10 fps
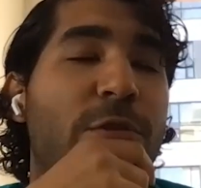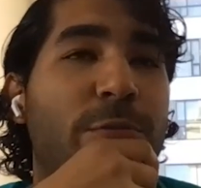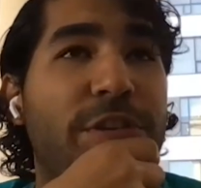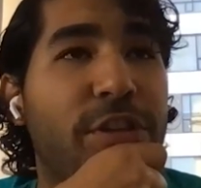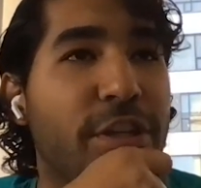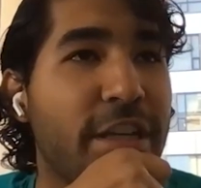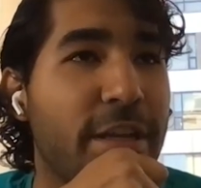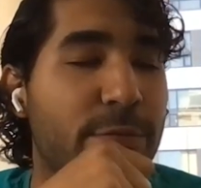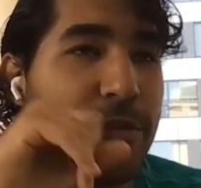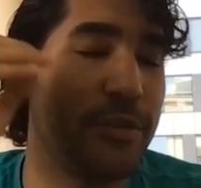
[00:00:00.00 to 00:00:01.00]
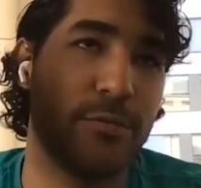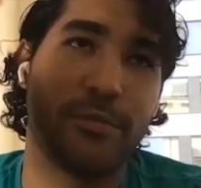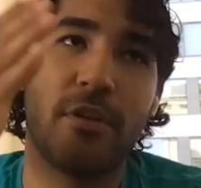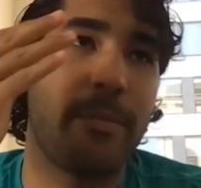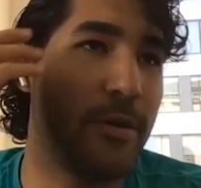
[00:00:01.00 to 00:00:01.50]
when we started, it was it
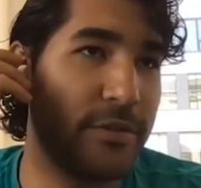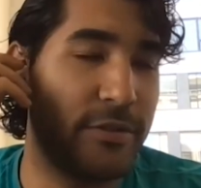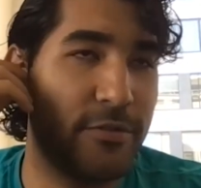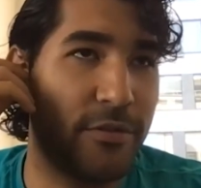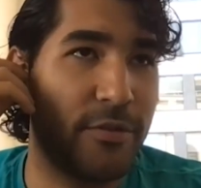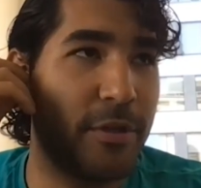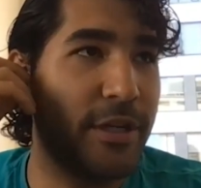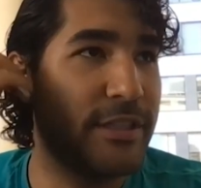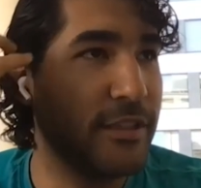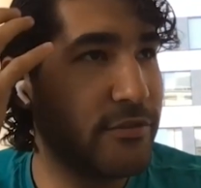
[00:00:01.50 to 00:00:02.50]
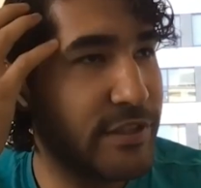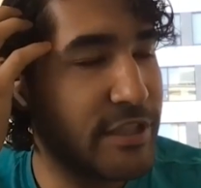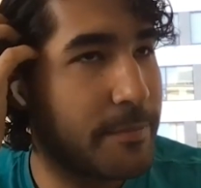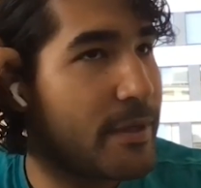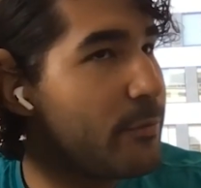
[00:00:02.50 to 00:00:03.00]
was all about you know third party
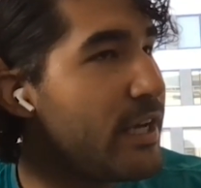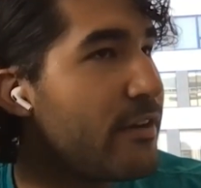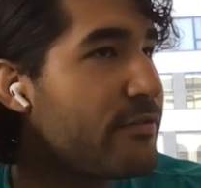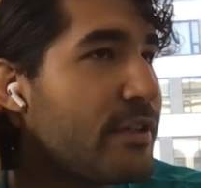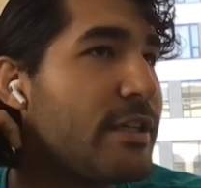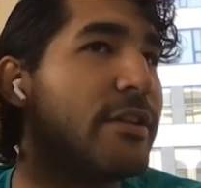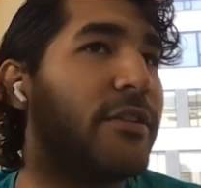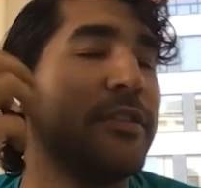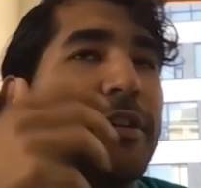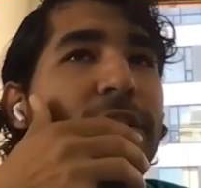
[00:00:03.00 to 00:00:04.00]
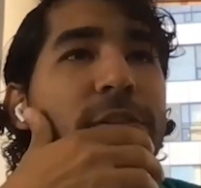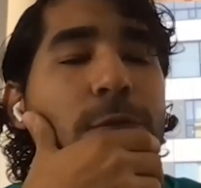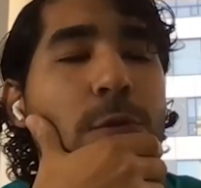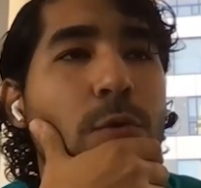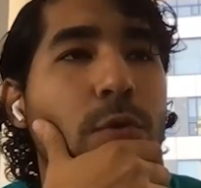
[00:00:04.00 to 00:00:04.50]
deliveries, but we have uh, started
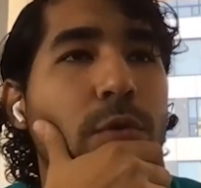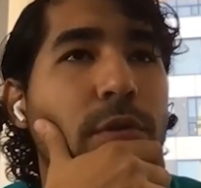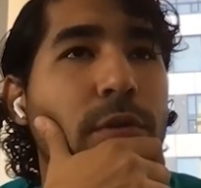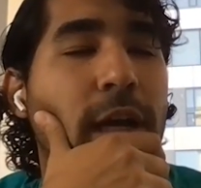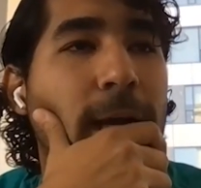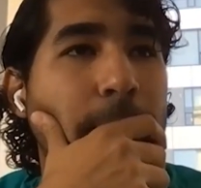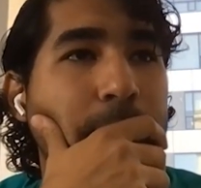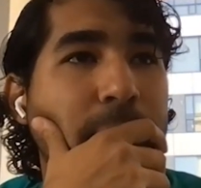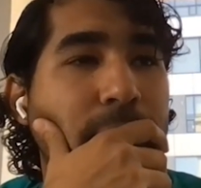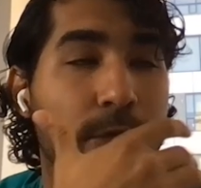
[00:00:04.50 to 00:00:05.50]
to um,